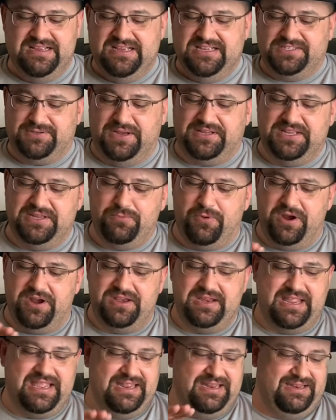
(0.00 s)
So I did wanted
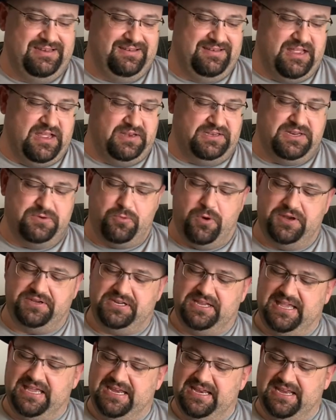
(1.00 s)
to get I did want
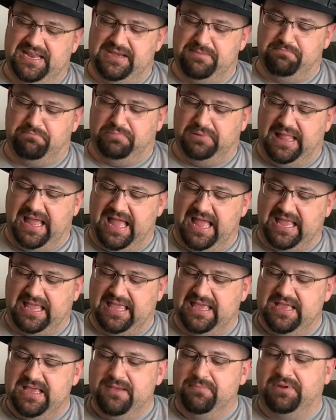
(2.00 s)
to get it in black,
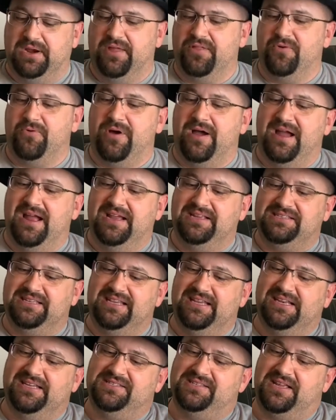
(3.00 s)
but otherwise
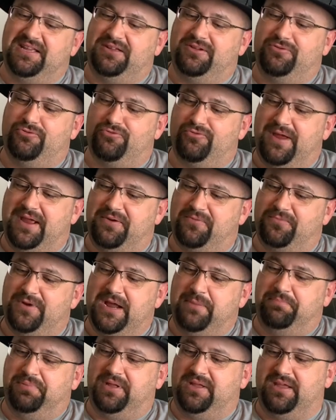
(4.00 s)
it is a great
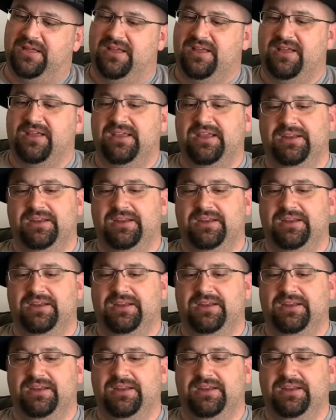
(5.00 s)
replica.